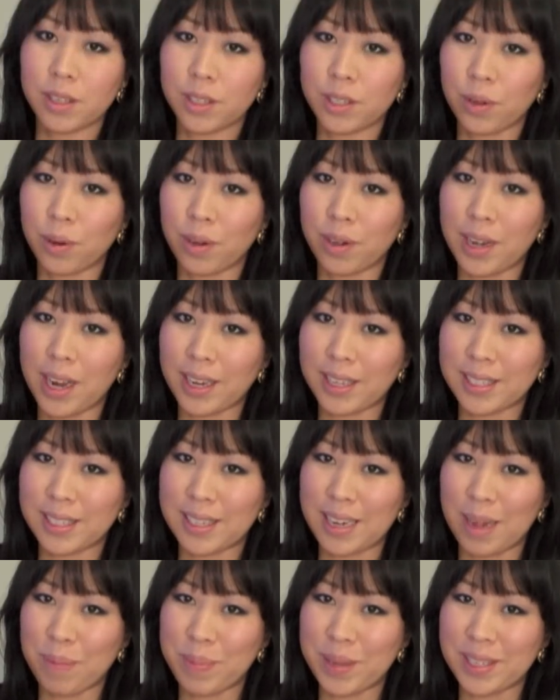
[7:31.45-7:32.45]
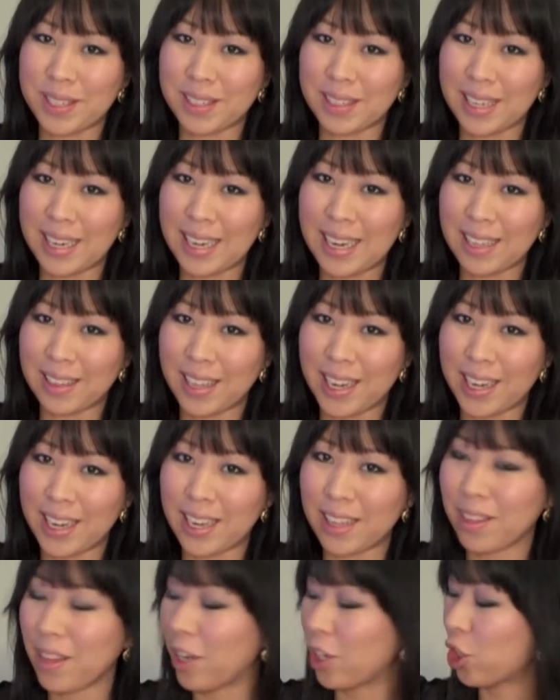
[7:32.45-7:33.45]
So our next step is Leading
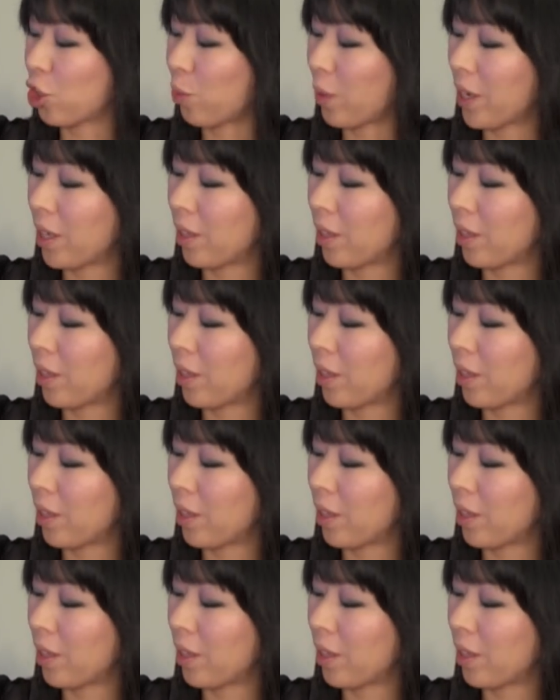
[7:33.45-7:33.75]
Lady Luxury